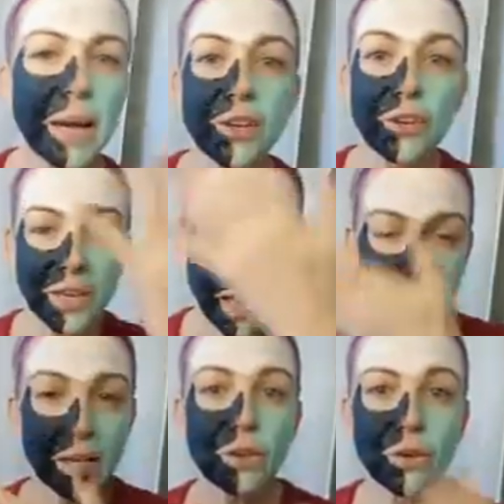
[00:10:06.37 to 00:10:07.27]
but you
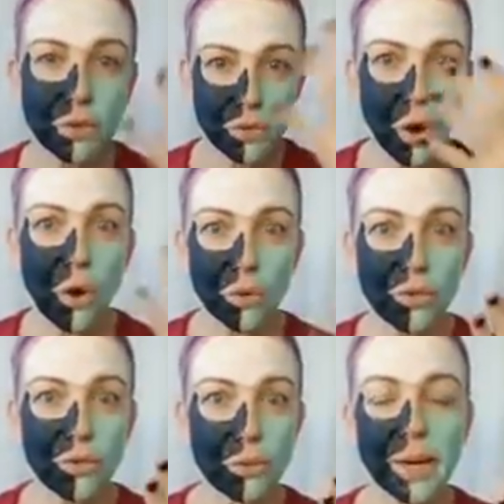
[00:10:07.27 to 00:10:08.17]
can use all
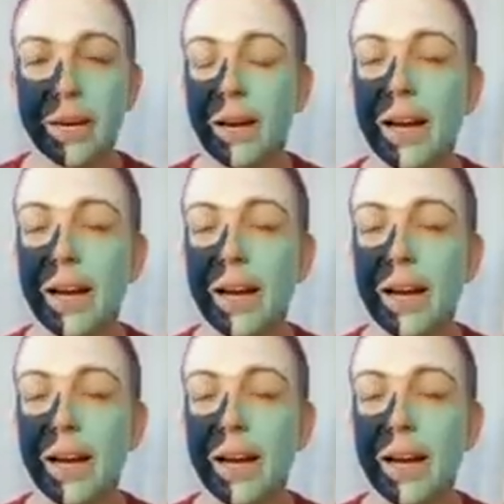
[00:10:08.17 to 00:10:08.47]
three.